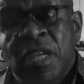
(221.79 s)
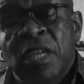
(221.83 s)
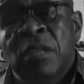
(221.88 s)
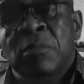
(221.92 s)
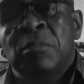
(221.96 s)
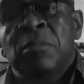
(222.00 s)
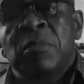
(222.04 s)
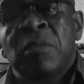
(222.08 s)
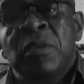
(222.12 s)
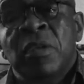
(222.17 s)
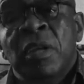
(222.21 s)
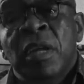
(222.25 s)
in
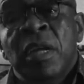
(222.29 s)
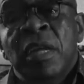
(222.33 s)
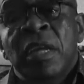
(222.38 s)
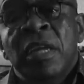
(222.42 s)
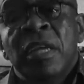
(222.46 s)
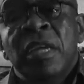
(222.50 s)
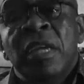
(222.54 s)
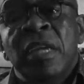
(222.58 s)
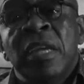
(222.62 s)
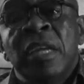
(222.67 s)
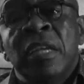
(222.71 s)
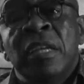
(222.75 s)

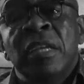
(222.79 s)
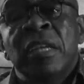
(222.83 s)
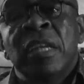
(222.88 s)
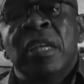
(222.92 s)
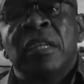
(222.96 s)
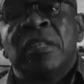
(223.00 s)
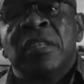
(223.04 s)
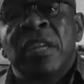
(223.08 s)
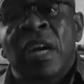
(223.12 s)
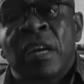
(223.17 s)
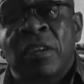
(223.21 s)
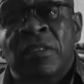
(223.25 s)
the
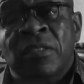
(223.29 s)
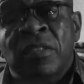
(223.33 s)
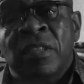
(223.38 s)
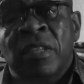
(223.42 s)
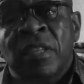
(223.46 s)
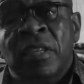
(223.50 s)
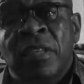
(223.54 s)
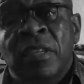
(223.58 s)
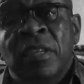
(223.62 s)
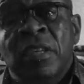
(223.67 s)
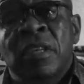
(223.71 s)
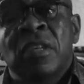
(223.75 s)

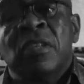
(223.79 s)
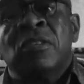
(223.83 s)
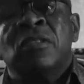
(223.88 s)
DRC,